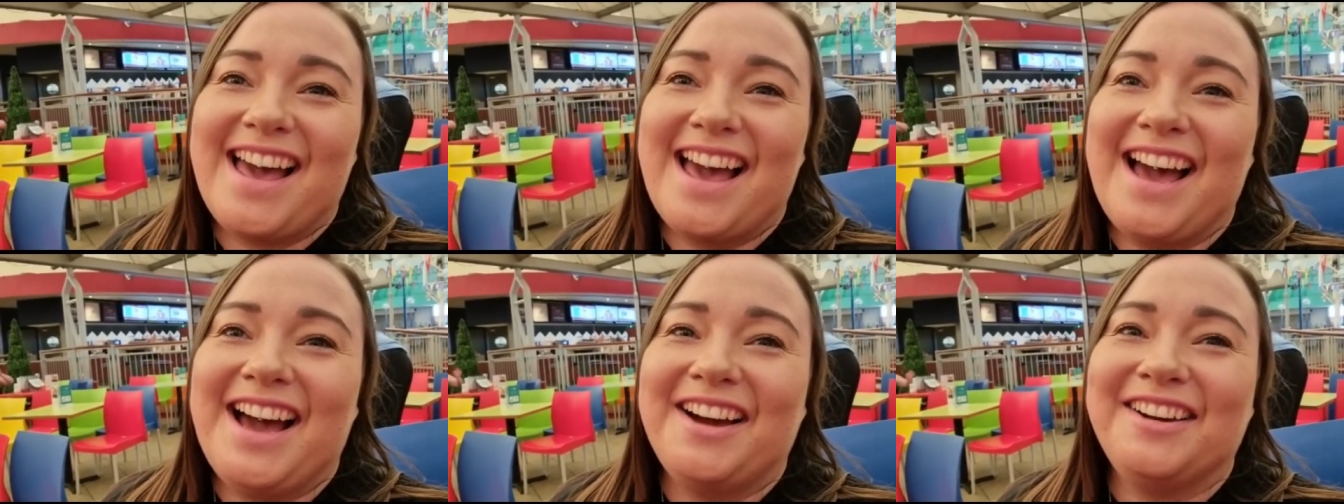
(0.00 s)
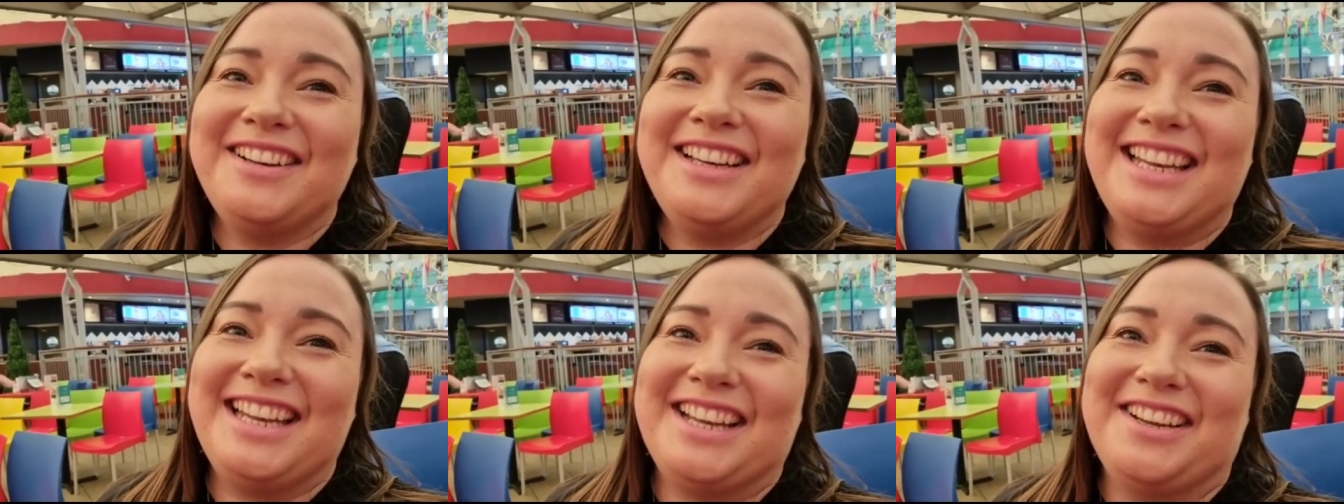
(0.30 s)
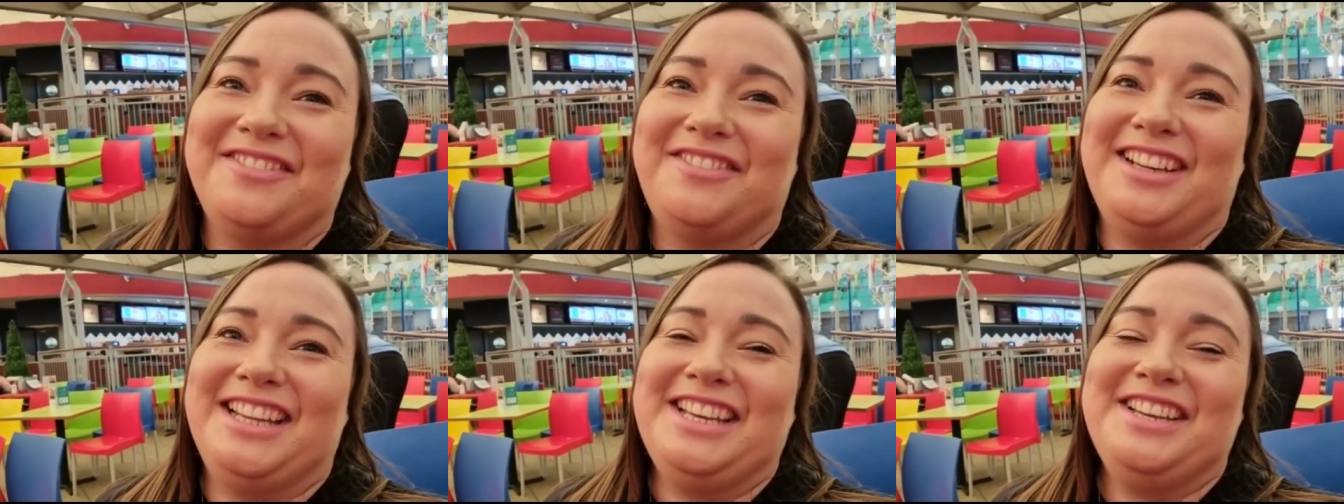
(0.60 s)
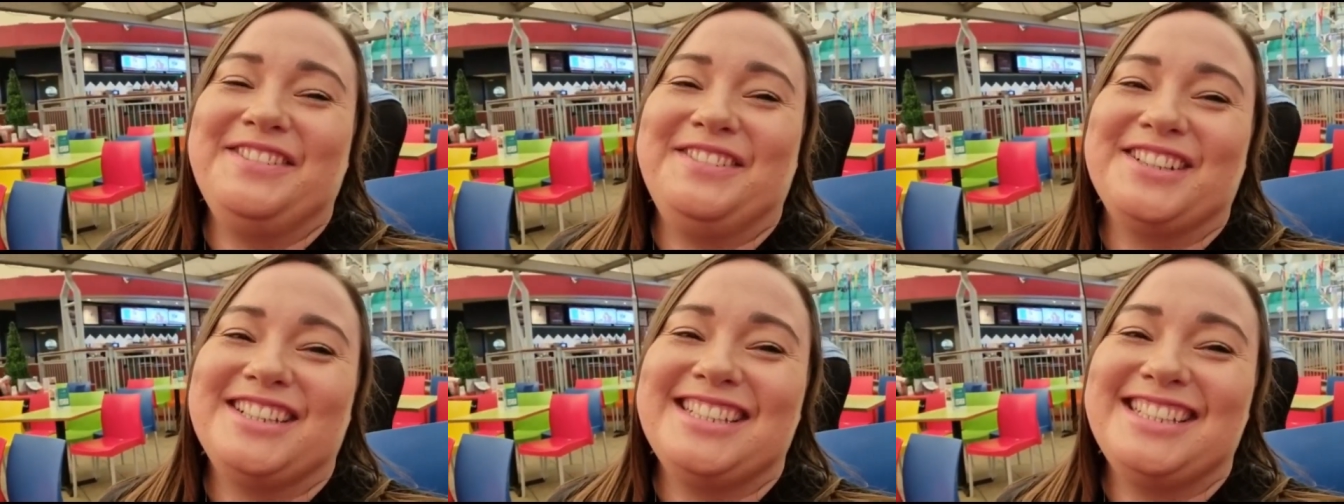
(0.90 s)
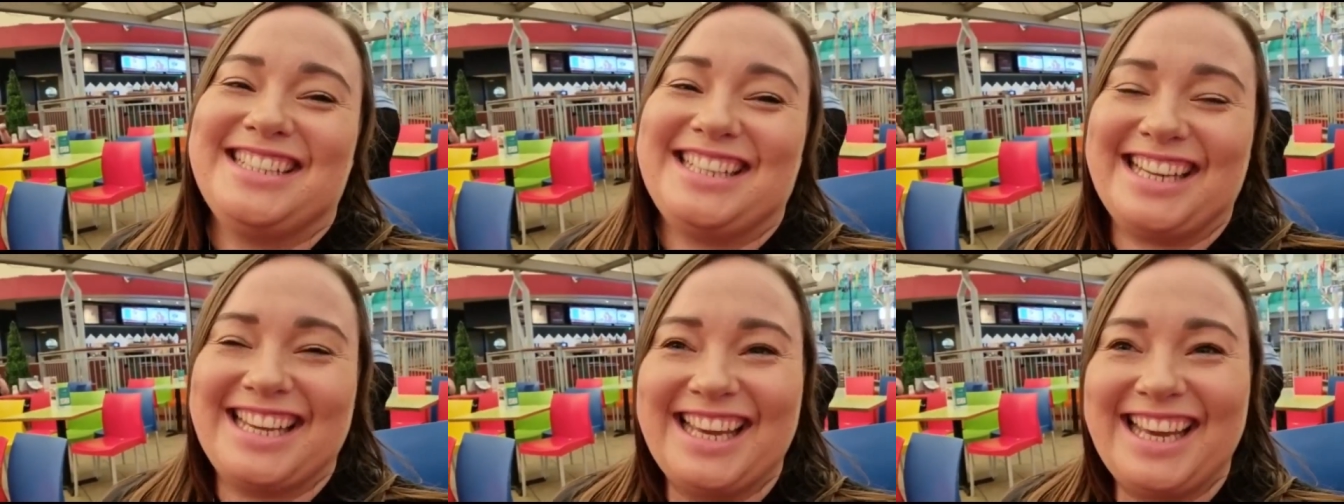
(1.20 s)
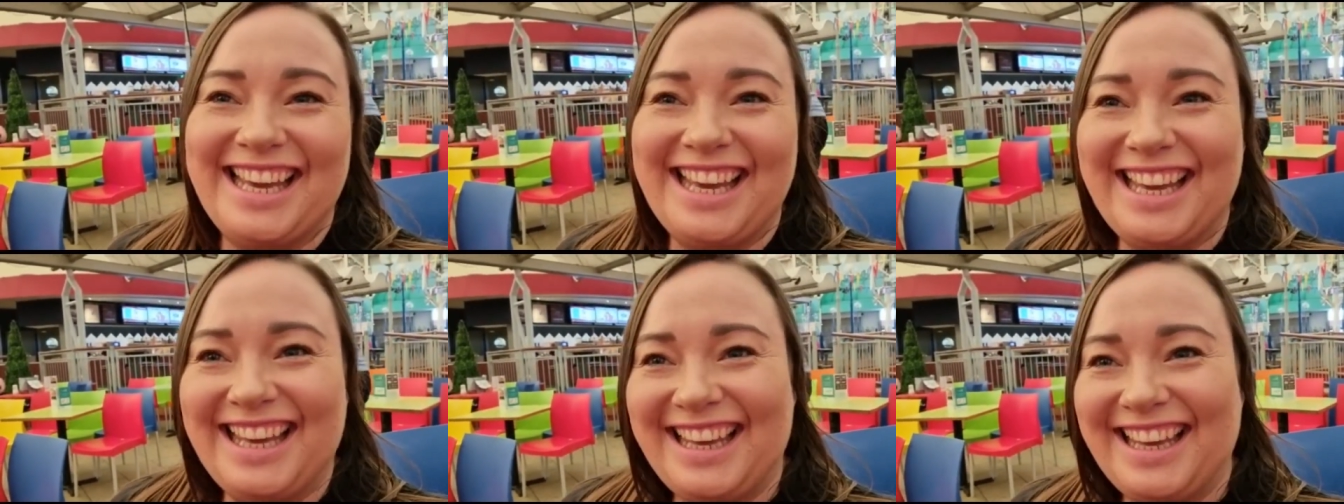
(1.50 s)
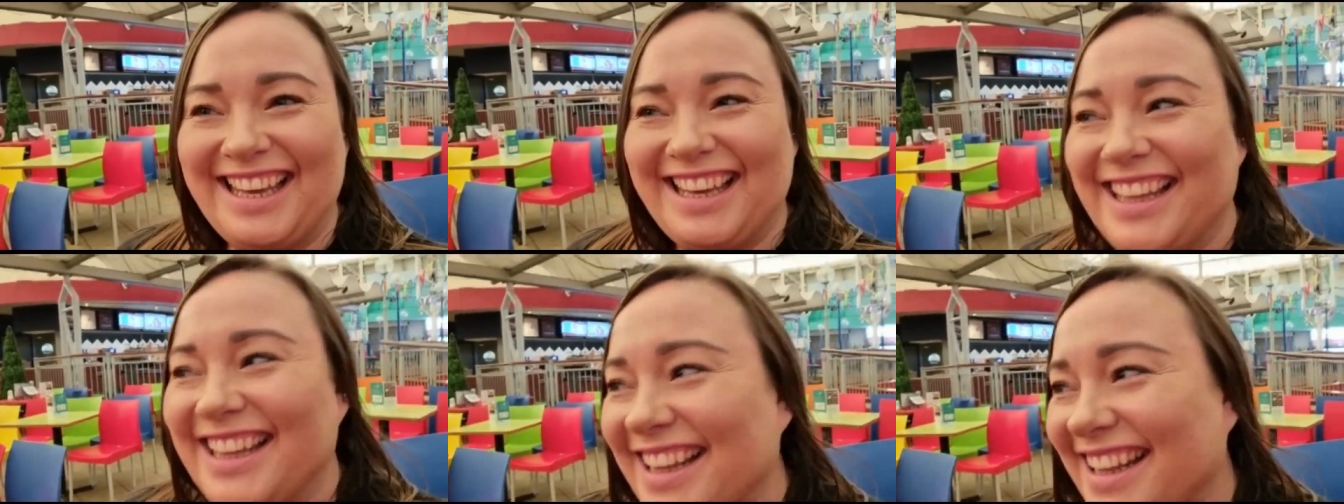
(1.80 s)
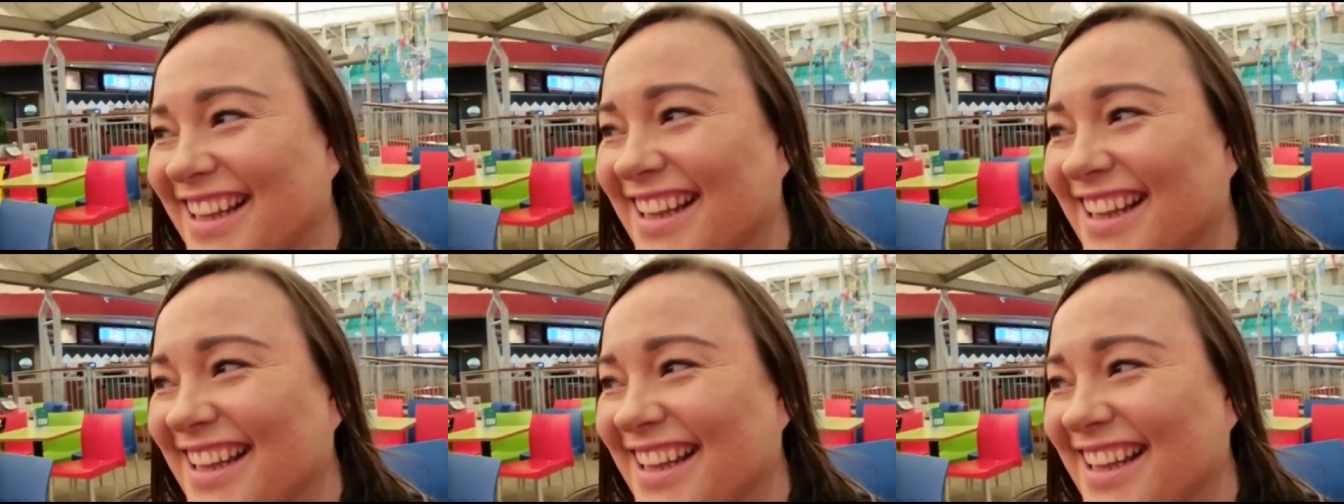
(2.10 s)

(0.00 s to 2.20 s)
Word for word: How lovely was he?